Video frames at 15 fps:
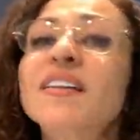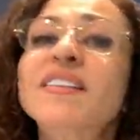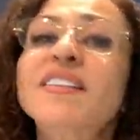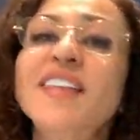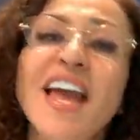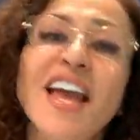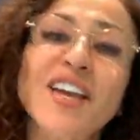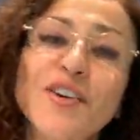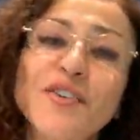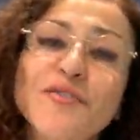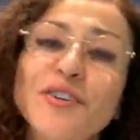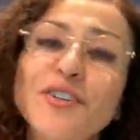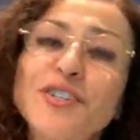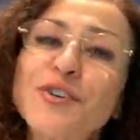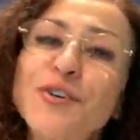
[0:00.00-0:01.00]
Thank you
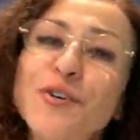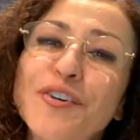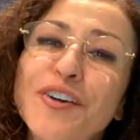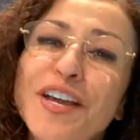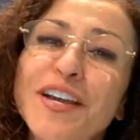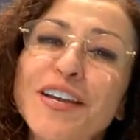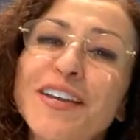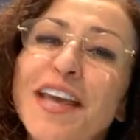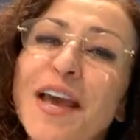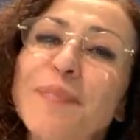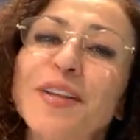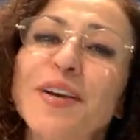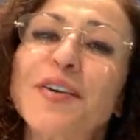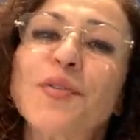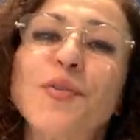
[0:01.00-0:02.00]
for touring
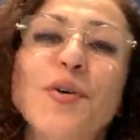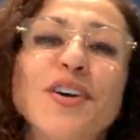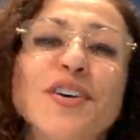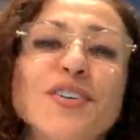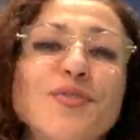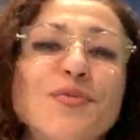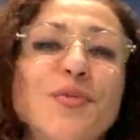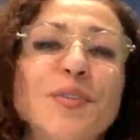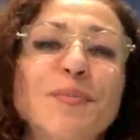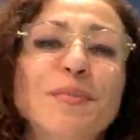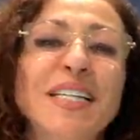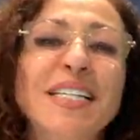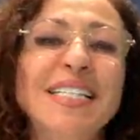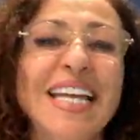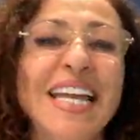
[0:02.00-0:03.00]
Captain's Quarters with
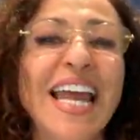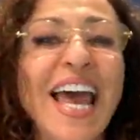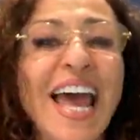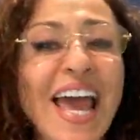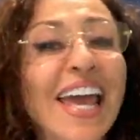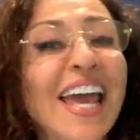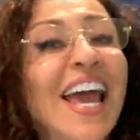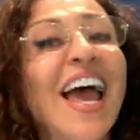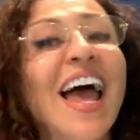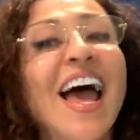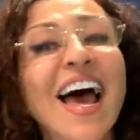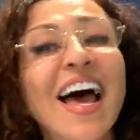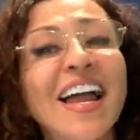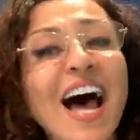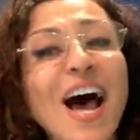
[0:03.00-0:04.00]
me today,
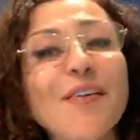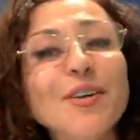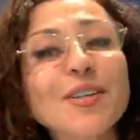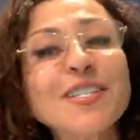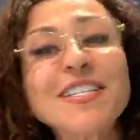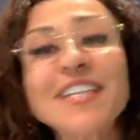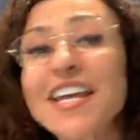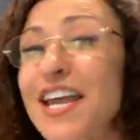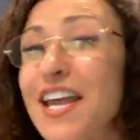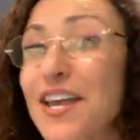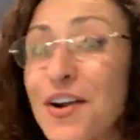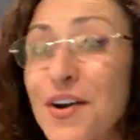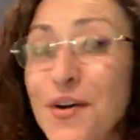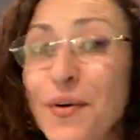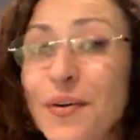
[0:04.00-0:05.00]
and I will see
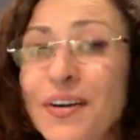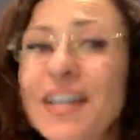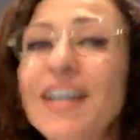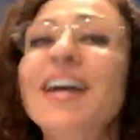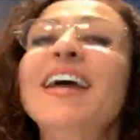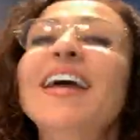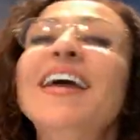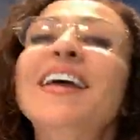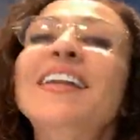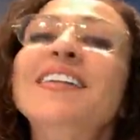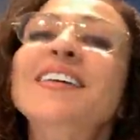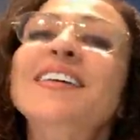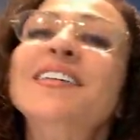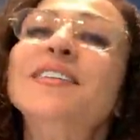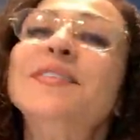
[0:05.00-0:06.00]
you
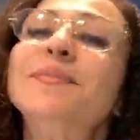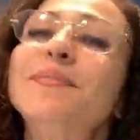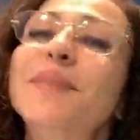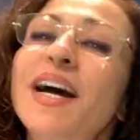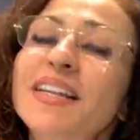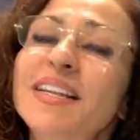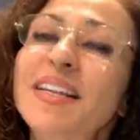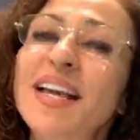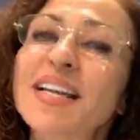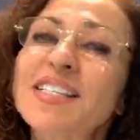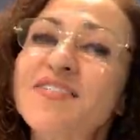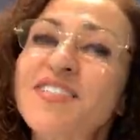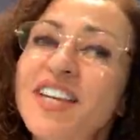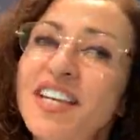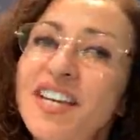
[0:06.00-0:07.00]
in Monday's
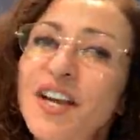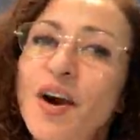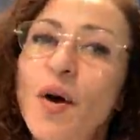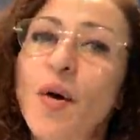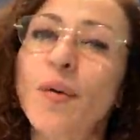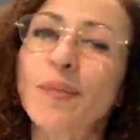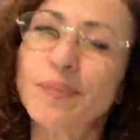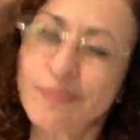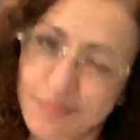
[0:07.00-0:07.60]
video.